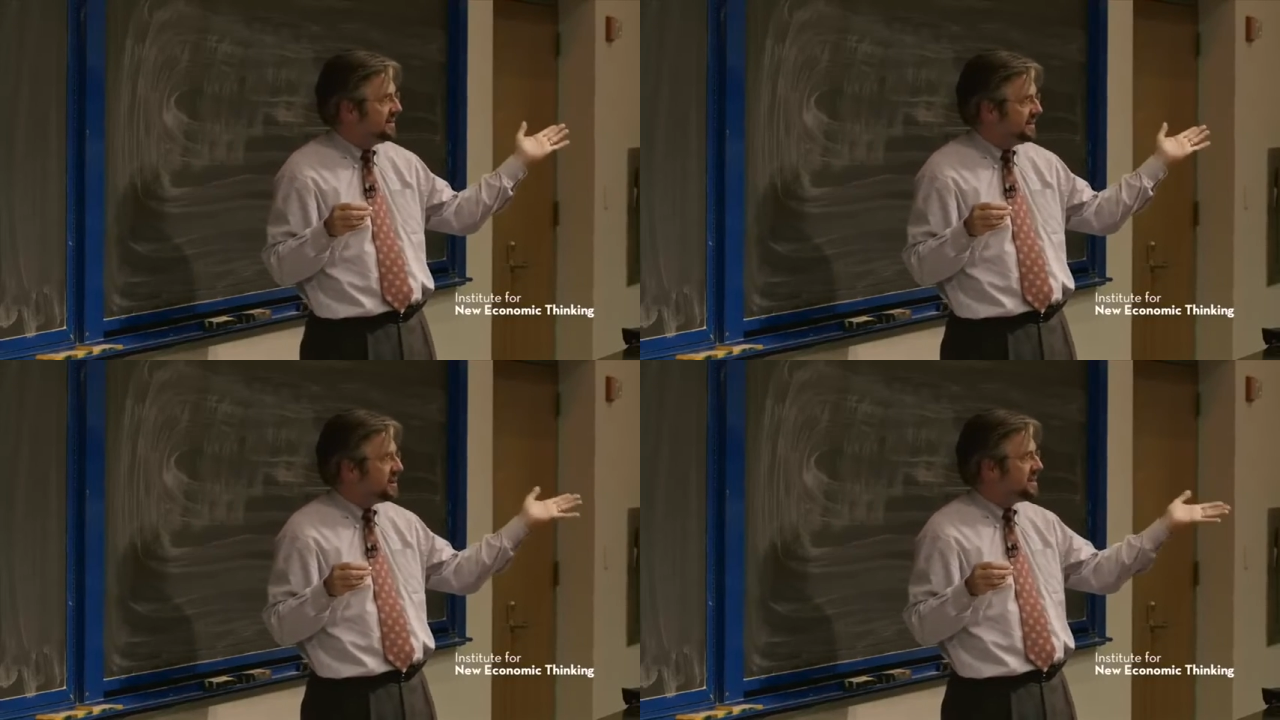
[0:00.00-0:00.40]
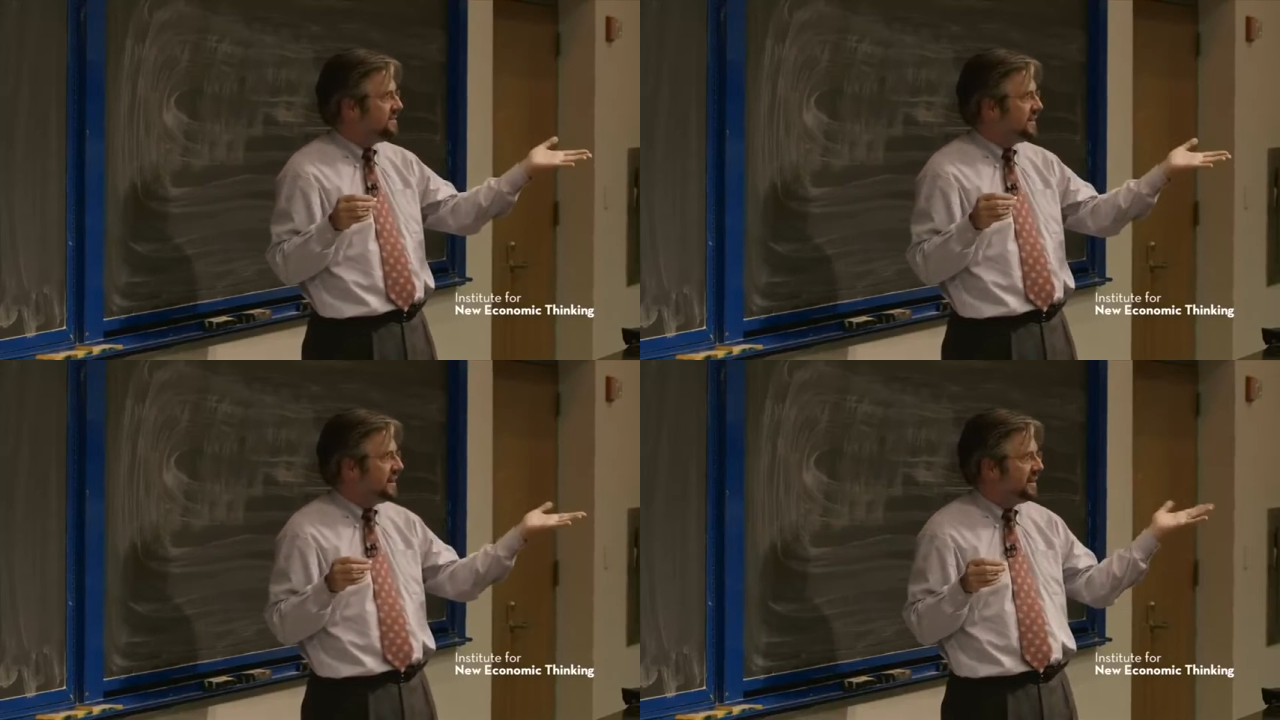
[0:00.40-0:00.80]
it's on
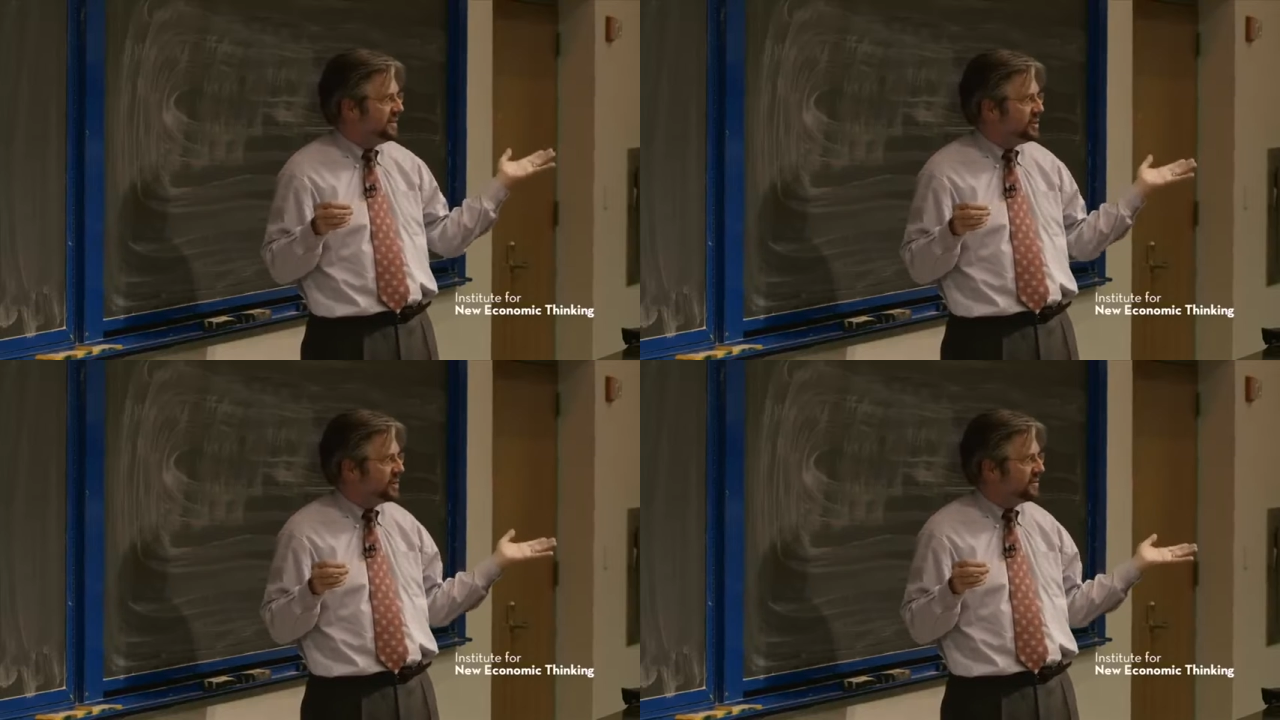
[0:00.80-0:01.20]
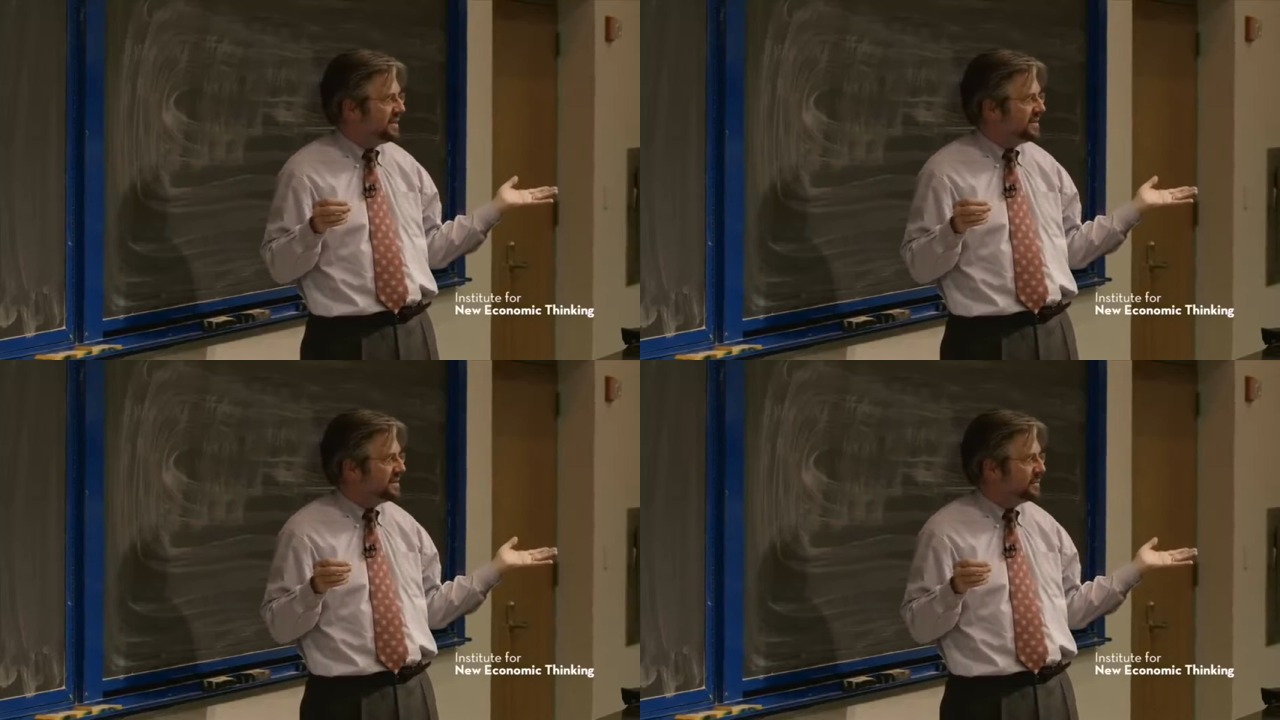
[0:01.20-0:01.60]
the New York
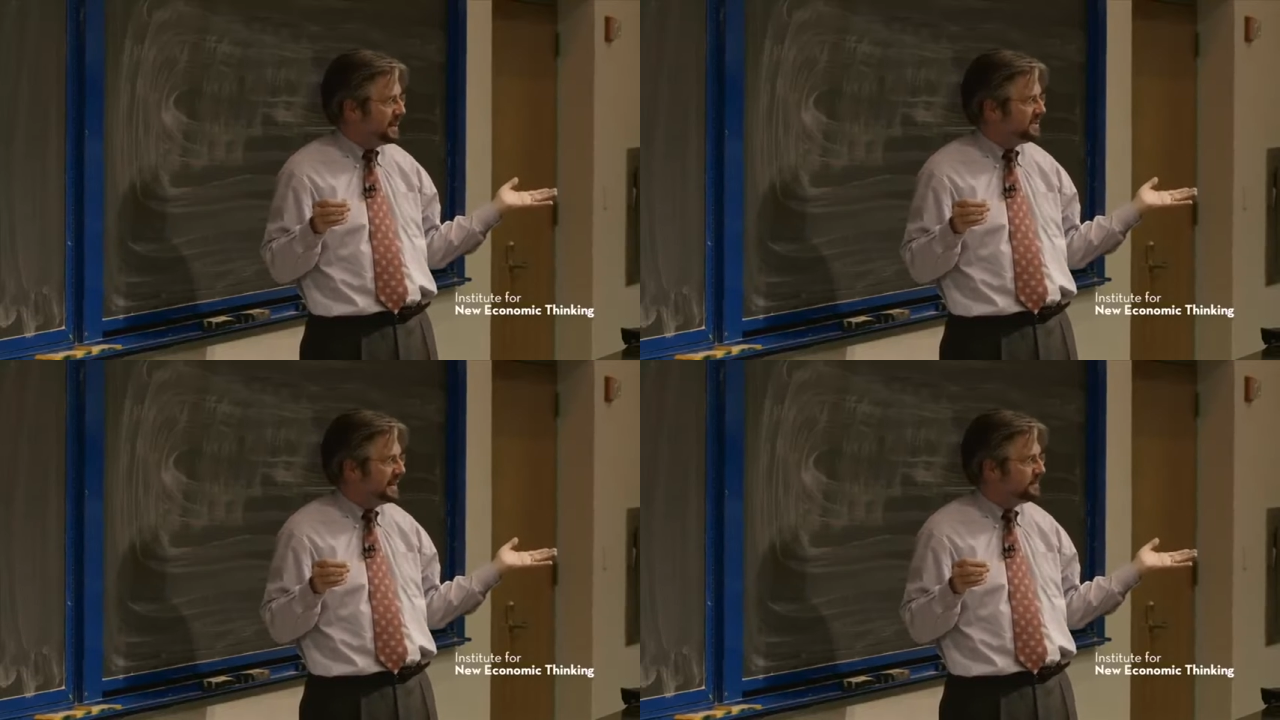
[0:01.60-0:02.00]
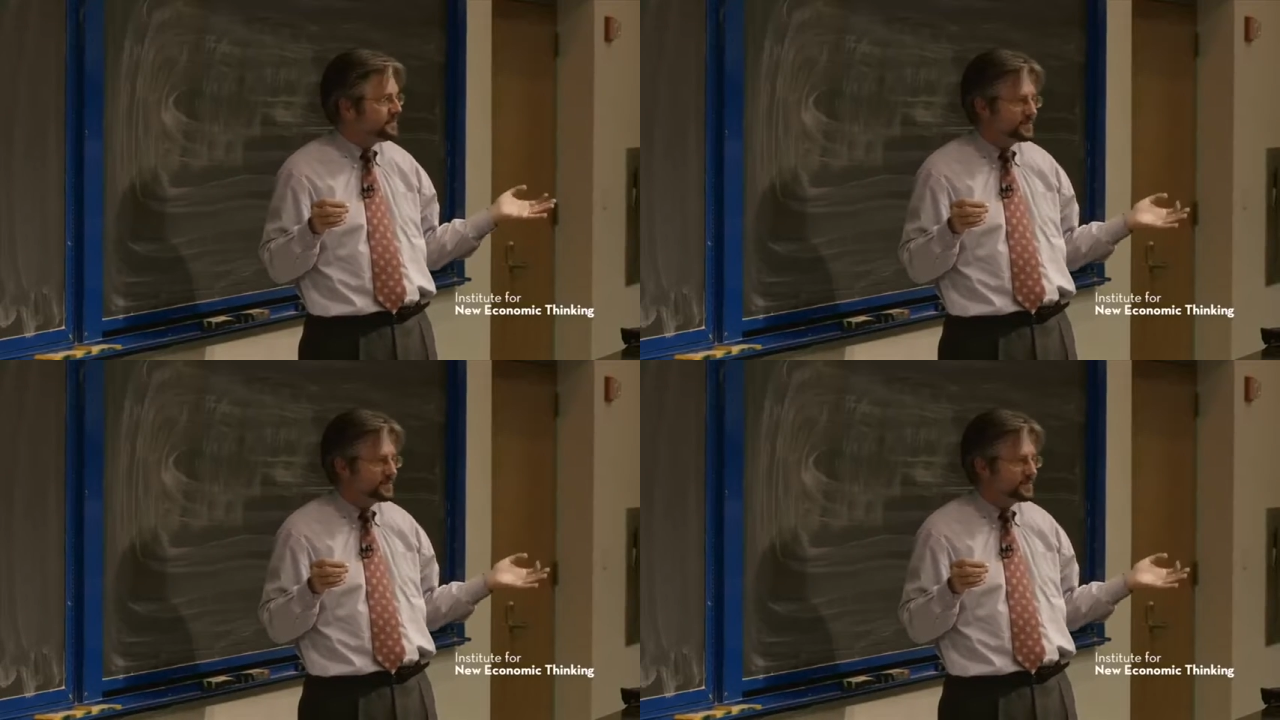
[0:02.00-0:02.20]
Fed's website.